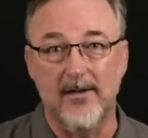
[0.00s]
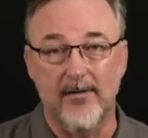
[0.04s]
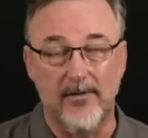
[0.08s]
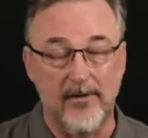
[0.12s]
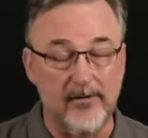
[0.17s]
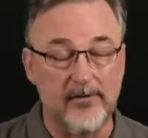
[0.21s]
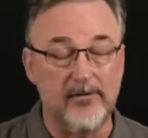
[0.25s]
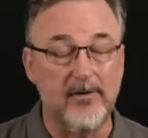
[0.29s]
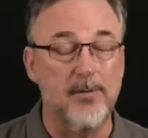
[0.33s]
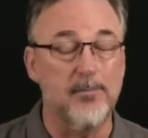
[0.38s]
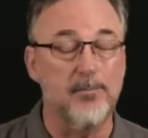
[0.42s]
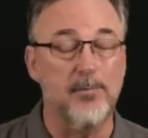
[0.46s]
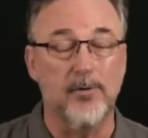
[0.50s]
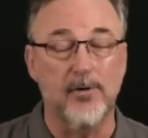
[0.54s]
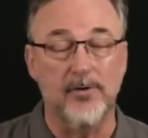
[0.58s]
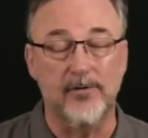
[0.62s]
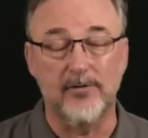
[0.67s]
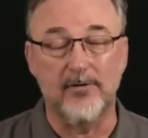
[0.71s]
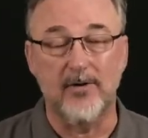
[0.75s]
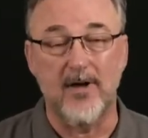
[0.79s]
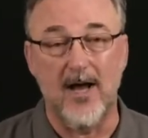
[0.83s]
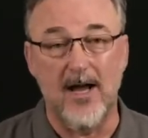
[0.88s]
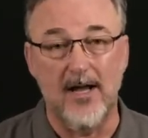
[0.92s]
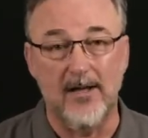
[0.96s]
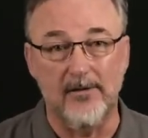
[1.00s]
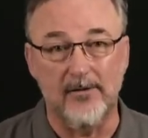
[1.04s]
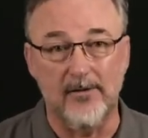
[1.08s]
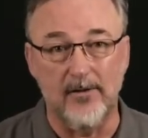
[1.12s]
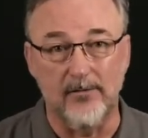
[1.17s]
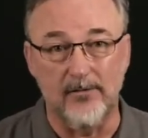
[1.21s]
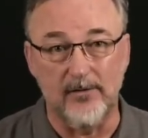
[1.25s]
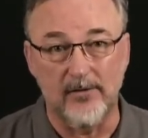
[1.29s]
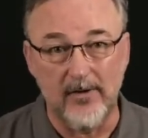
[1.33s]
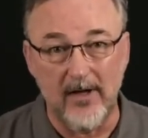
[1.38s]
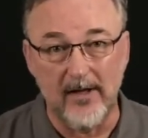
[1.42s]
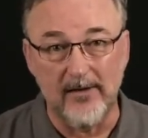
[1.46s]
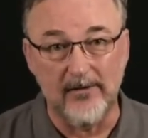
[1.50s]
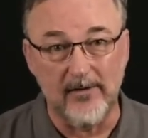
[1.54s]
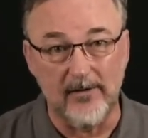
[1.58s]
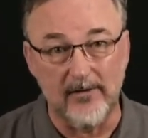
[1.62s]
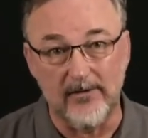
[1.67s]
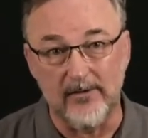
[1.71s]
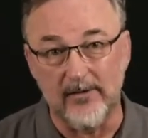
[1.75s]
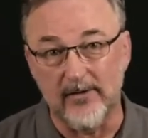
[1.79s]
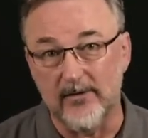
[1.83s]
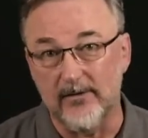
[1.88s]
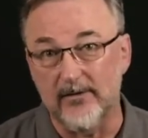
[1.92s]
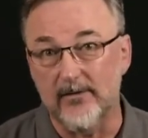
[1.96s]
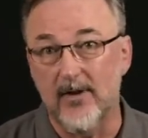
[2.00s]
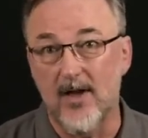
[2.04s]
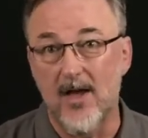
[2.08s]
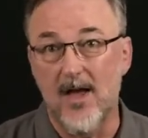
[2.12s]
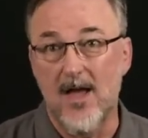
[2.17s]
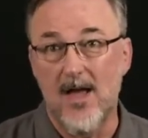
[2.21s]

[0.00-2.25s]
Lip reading: The simplest kinds of sentences